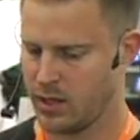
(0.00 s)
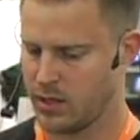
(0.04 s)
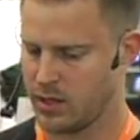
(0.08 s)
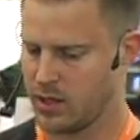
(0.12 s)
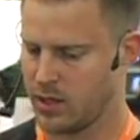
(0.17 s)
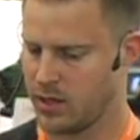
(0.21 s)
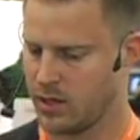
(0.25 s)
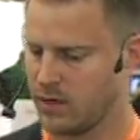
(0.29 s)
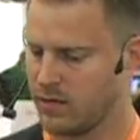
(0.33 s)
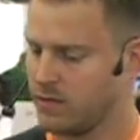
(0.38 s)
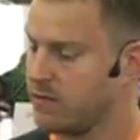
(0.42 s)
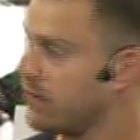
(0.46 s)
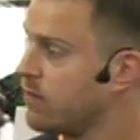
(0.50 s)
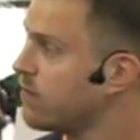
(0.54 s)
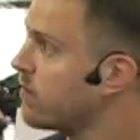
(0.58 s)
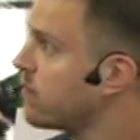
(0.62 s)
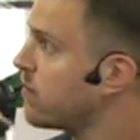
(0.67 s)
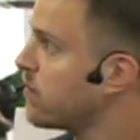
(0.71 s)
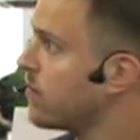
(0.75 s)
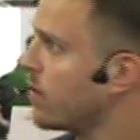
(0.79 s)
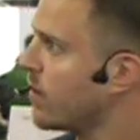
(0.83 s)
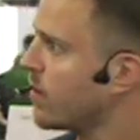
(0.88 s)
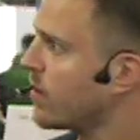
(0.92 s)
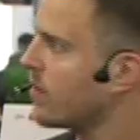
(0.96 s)
The
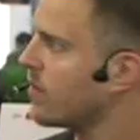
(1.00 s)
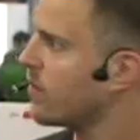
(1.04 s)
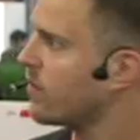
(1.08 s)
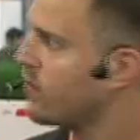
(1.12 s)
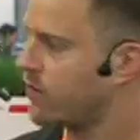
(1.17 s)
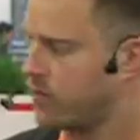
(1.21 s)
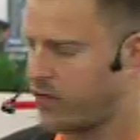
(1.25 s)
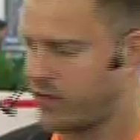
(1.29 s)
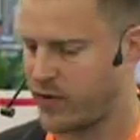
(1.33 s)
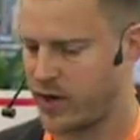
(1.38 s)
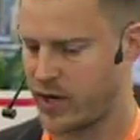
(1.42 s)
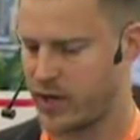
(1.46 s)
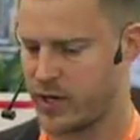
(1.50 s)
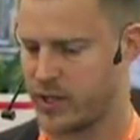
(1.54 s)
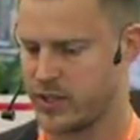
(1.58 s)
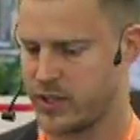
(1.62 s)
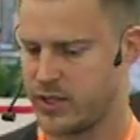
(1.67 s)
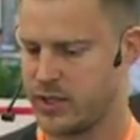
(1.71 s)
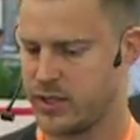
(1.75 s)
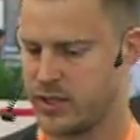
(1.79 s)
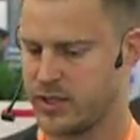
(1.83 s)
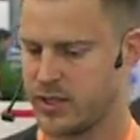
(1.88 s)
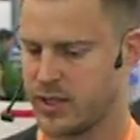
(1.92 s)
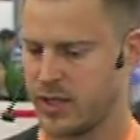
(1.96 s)

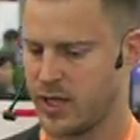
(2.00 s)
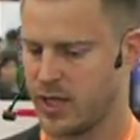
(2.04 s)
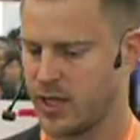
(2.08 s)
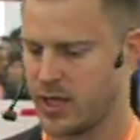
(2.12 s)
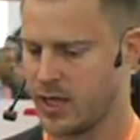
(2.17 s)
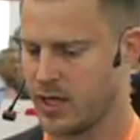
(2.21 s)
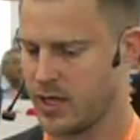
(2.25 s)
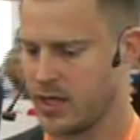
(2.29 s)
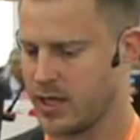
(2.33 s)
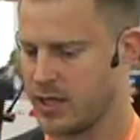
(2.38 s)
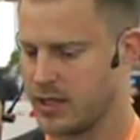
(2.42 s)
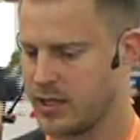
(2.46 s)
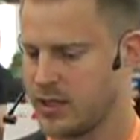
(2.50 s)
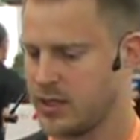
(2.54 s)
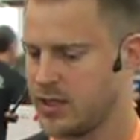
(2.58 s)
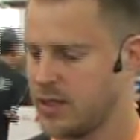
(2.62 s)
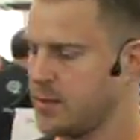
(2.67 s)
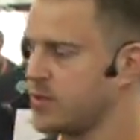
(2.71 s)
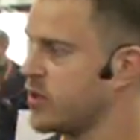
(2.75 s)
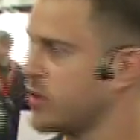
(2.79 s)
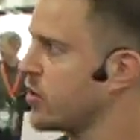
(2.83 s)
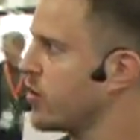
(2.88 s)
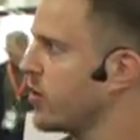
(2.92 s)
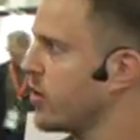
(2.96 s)
first
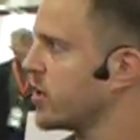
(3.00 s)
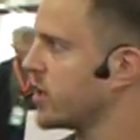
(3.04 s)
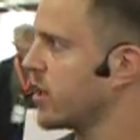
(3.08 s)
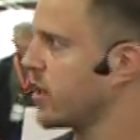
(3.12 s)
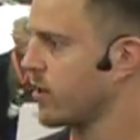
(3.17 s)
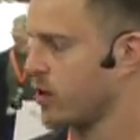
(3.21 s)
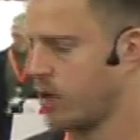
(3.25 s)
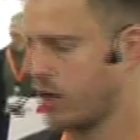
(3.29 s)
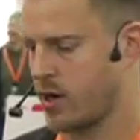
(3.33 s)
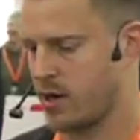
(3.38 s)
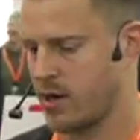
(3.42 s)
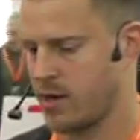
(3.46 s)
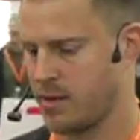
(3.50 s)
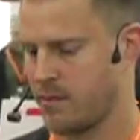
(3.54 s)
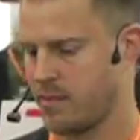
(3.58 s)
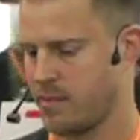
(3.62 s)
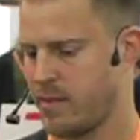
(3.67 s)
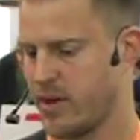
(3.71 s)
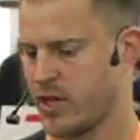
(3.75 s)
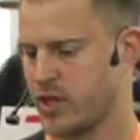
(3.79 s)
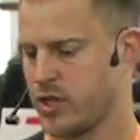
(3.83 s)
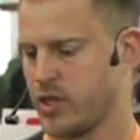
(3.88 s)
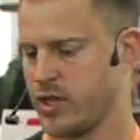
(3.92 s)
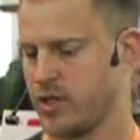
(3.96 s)
tips and tricks I'm going to
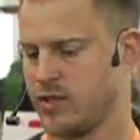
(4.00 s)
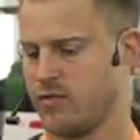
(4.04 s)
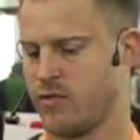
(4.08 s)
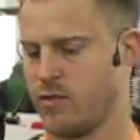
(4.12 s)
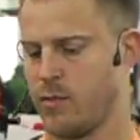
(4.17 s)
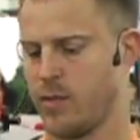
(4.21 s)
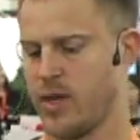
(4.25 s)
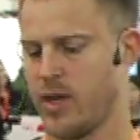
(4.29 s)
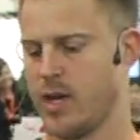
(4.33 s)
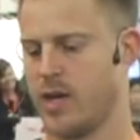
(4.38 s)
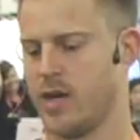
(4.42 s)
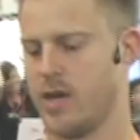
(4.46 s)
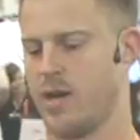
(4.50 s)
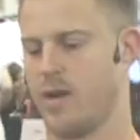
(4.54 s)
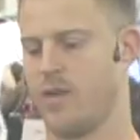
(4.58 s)
mention is from the